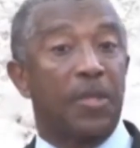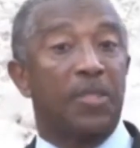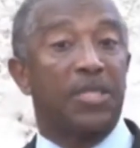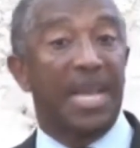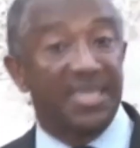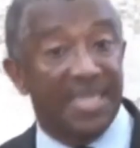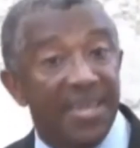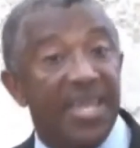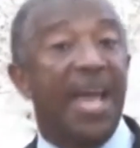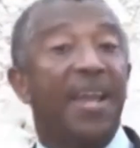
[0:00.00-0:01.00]
says
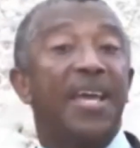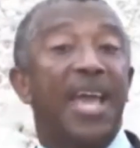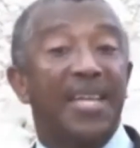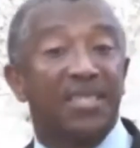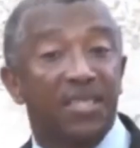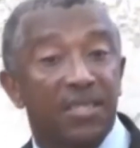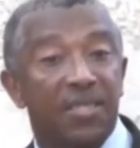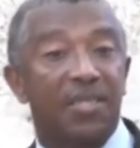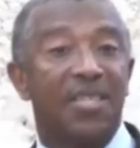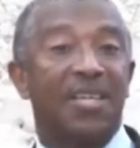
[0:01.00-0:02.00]
that the
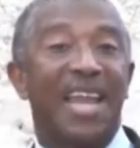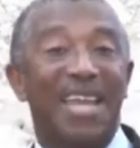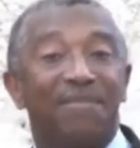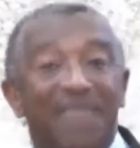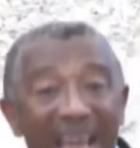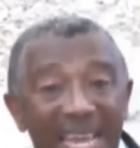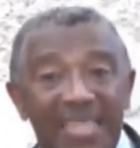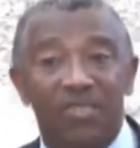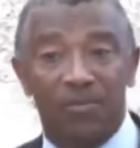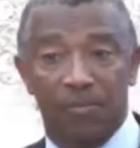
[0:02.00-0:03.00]
NIS is a
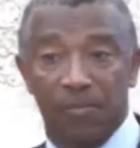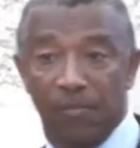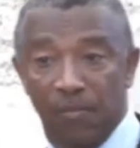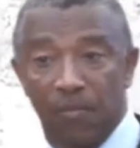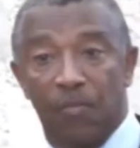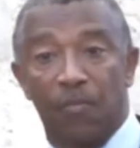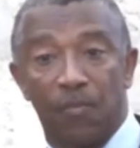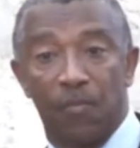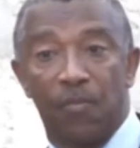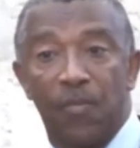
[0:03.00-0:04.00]
lifeline,
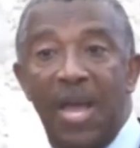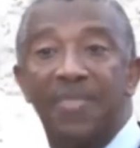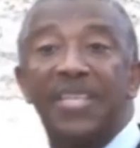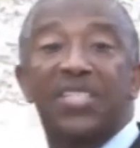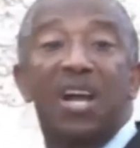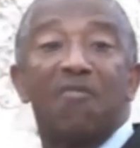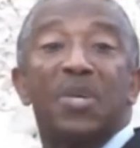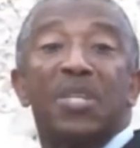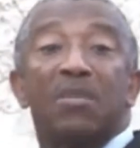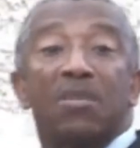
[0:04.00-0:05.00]
and this
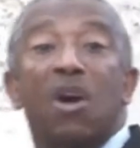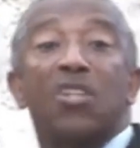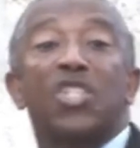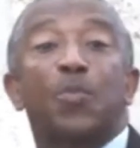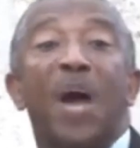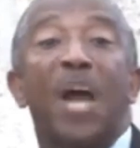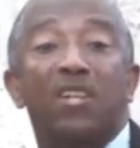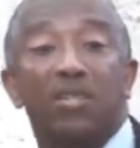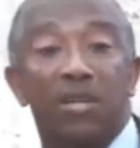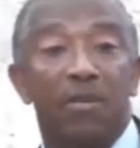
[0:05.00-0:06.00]
government
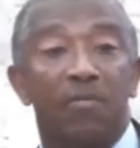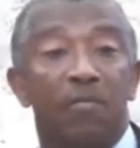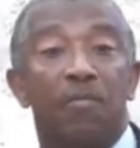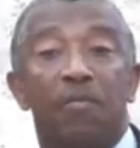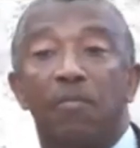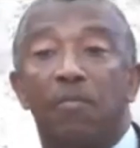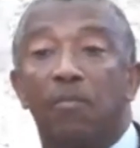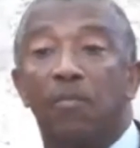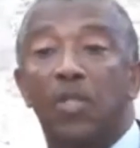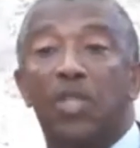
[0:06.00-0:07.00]
conspired
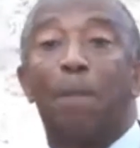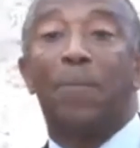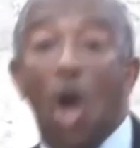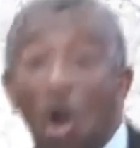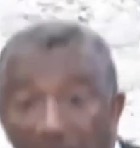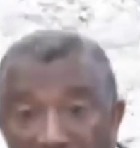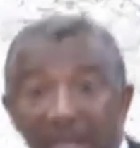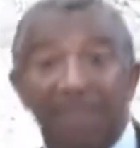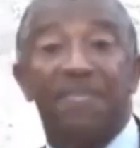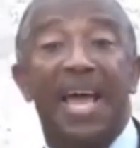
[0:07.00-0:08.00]
to block the
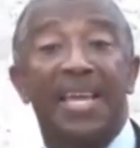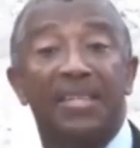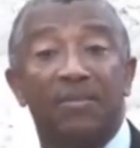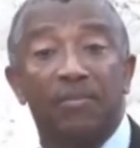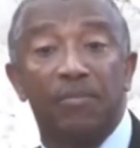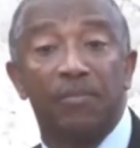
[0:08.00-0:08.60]
lifeline.